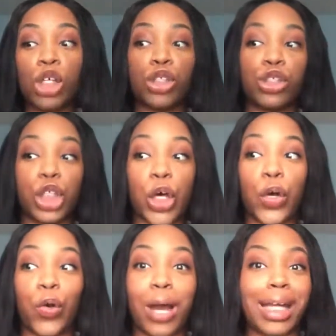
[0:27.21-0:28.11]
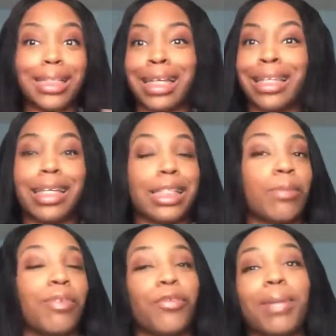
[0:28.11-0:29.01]
So I just had to think of
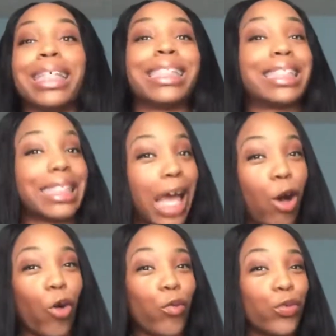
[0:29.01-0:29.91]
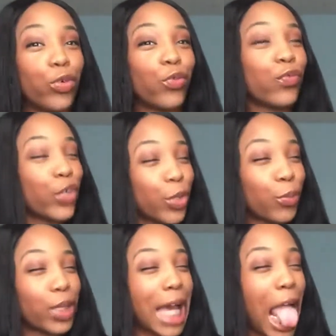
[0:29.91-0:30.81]
something for myself. You feel
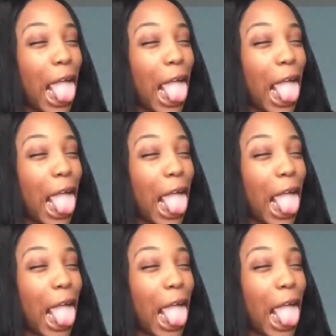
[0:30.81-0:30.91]
me?